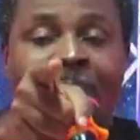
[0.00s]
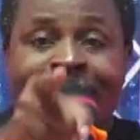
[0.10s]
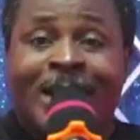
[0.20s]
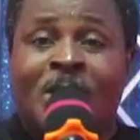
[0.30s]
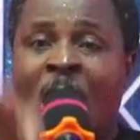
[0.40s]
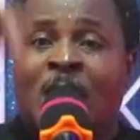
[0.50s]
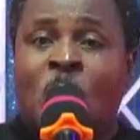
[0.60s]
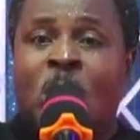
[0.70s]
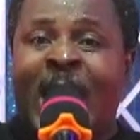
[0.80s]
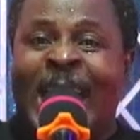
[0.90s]
The Lord
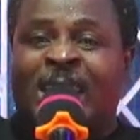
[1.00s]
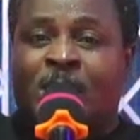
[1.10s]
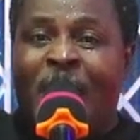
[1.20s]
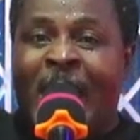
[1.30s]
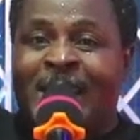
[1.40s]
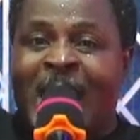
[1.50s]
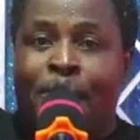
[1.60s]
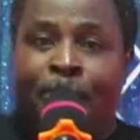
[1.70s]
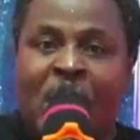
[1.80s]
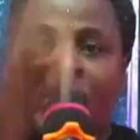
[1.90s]
who raised me
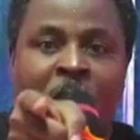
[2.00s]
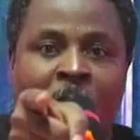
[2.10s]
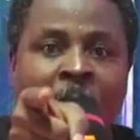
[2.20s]
rebuke you.